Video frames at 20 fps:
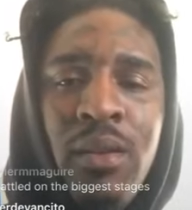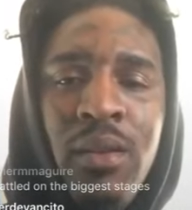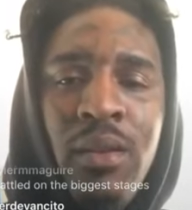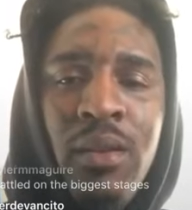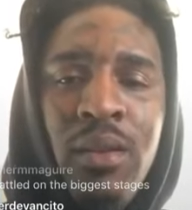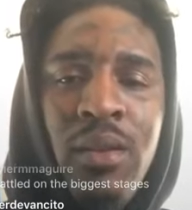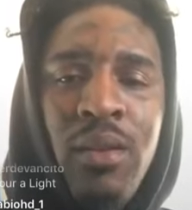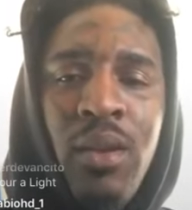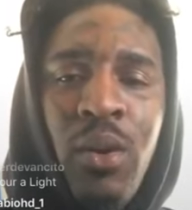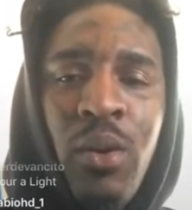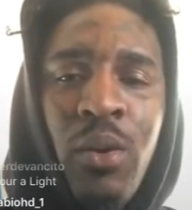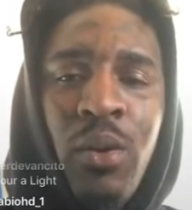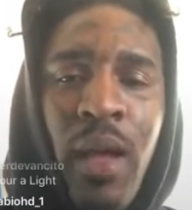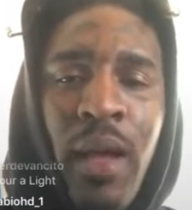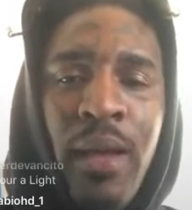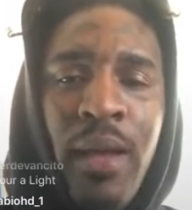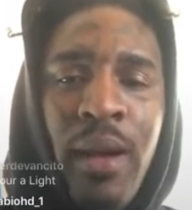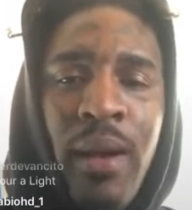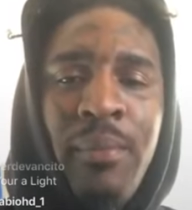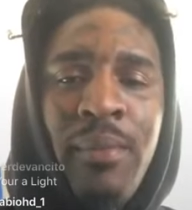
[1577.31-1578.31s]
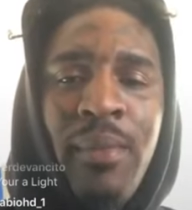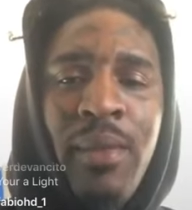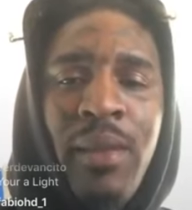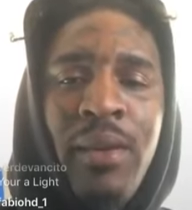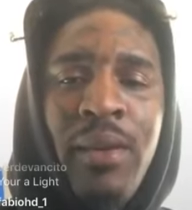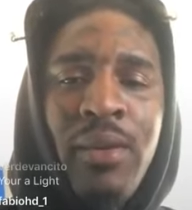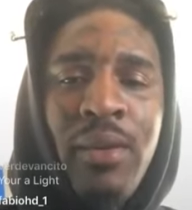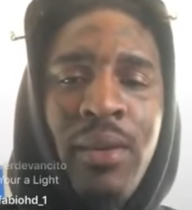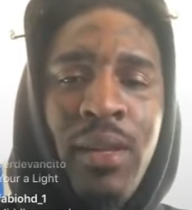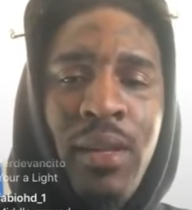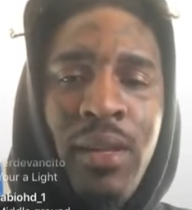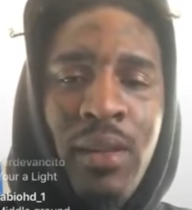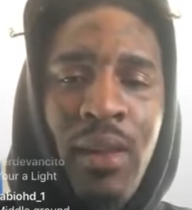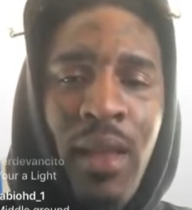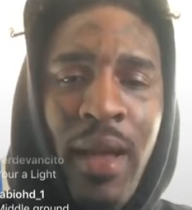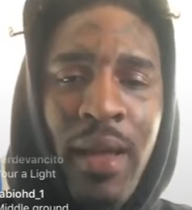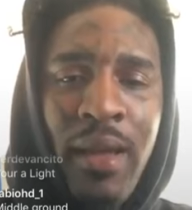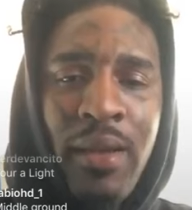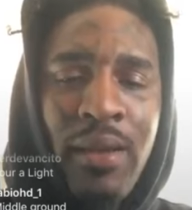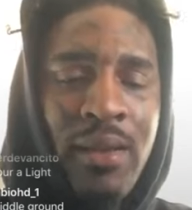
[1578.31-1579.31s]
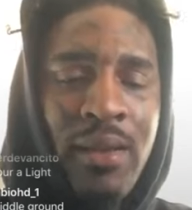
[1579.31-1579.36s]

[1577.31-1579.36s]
Yo, like I'm literally like